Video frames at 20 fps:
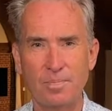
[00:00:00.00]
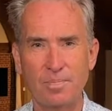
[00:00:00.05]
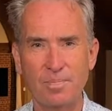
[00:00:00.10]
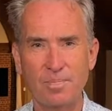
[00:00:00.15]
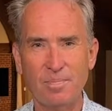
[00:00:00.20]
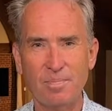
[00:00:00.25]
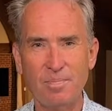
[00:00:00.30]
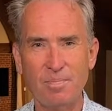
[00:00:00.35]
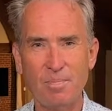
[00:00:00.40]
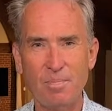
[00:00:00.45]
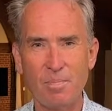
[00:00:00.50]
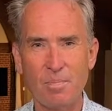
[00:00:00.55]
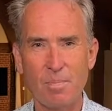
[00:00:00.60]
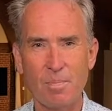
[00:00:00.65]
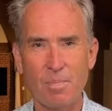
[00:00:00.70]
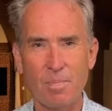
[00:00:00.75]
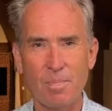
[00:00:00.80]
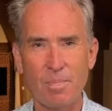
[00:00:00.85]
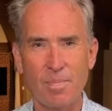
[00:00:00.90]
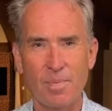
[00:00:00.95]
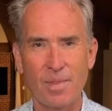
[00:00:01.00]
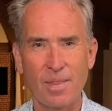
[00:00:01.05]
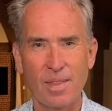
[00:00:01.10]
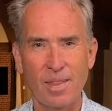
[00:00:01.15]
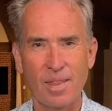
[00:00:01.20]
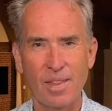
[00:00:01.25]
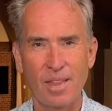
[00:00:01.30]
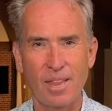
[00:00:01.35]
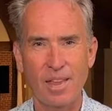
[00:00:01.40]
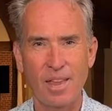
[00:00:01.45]

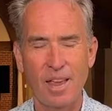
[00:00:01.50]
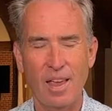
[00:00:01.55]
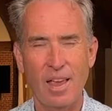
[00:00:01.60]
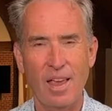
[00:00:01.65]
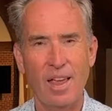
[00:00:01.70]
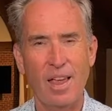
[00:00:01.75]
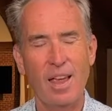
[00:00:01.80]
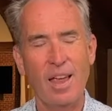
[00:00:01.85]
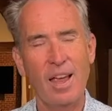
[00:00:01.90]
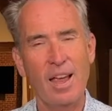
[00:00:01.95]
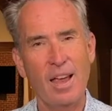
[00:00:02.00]
No one is speaking in this clip.